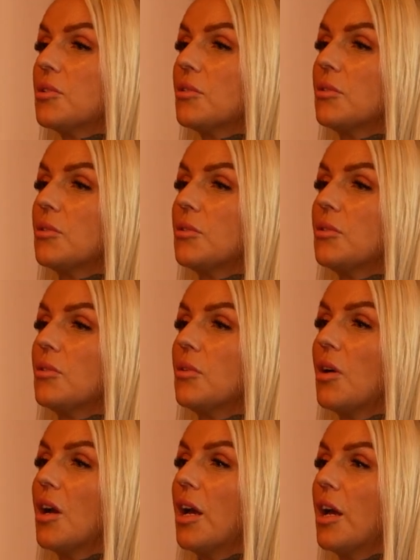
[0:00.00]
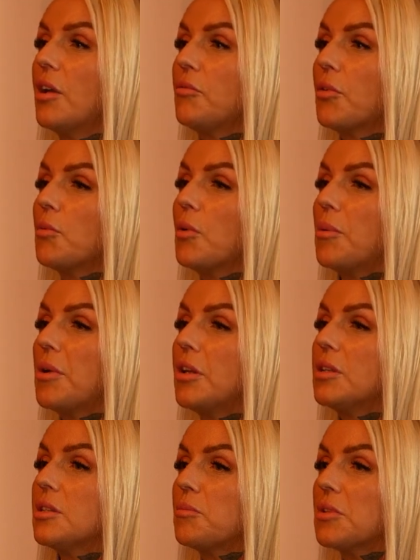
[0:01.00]
So, and for
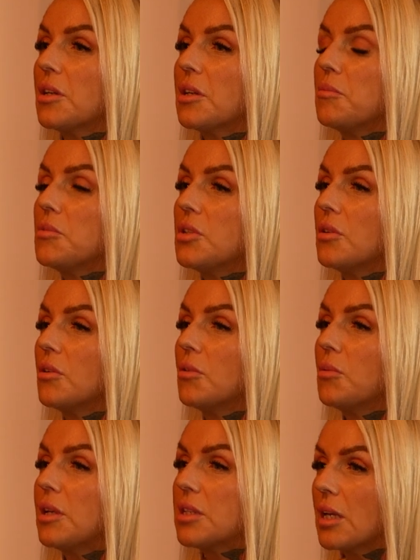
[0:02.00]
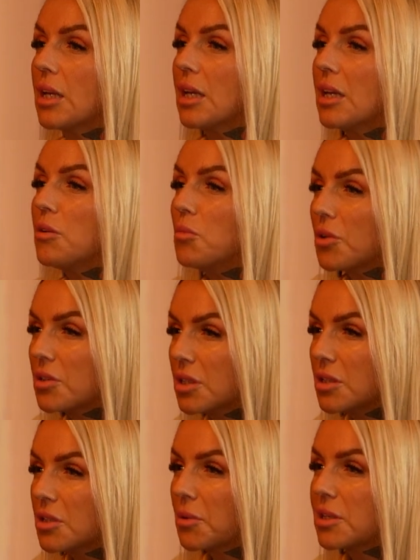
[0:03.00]
women, sometimes, we'll take it inward
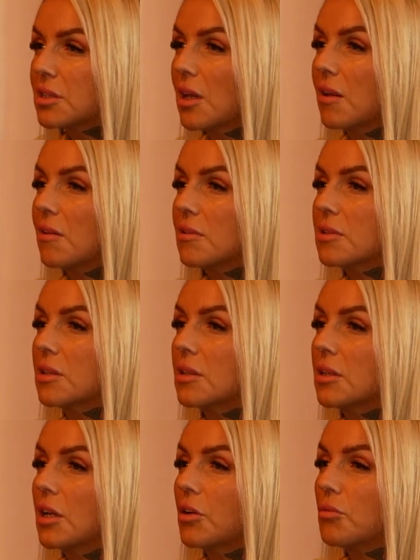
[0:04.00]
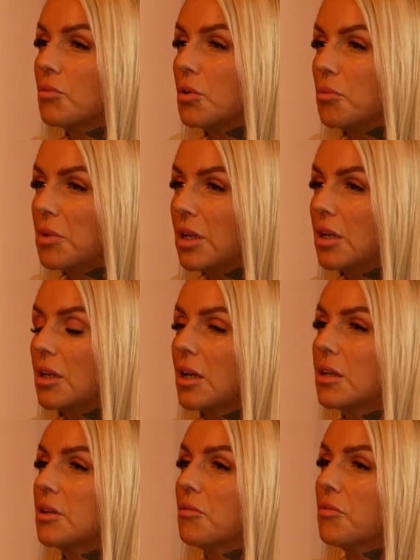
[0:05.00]
into ourselves and kind of ruminate
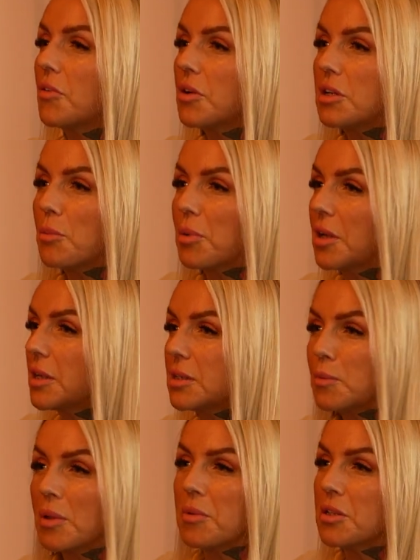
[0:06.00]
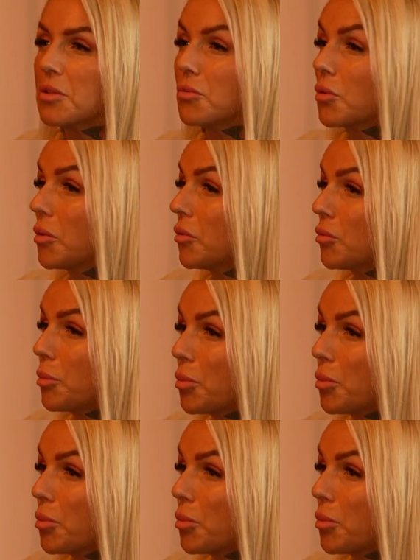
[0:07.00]
on it and find a place maybe to